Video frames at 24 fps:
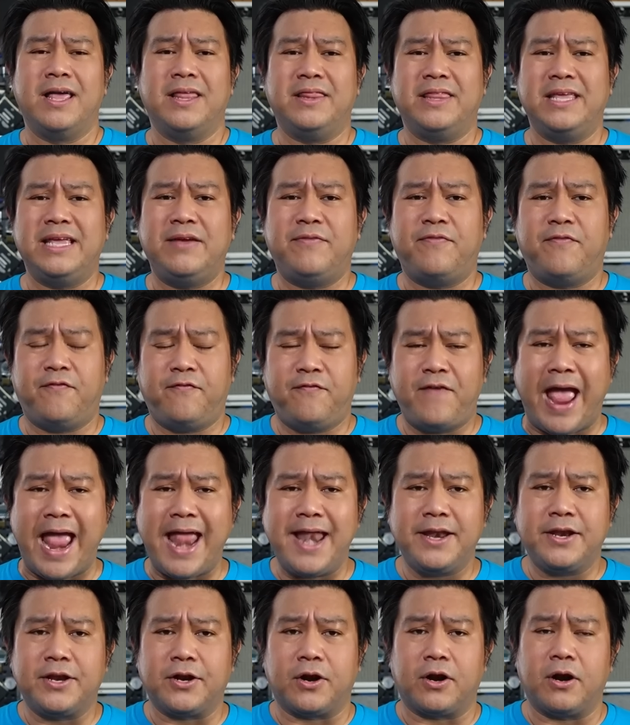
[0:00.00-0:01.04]
the
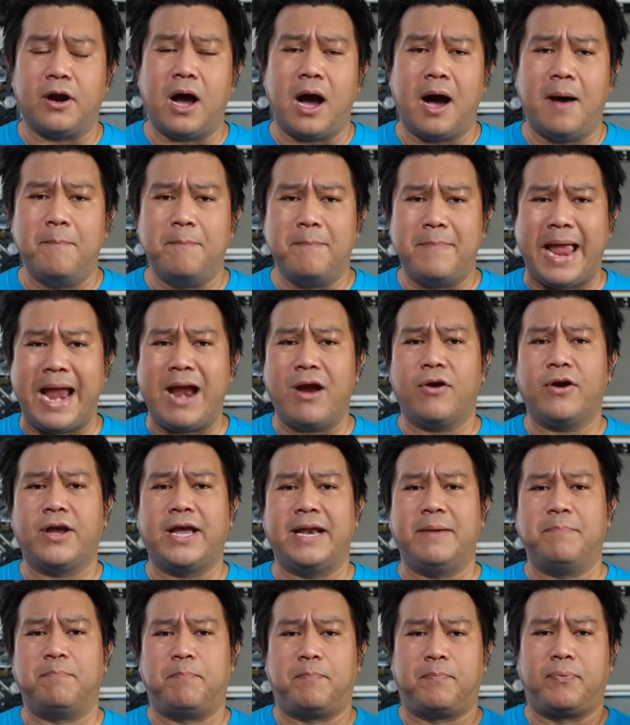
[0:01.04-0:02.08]
Fender
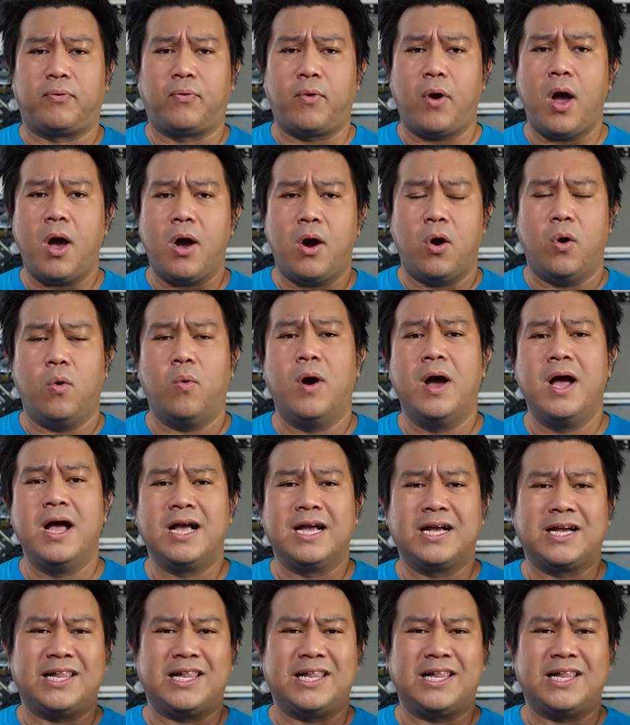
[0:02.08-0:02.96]
American Pro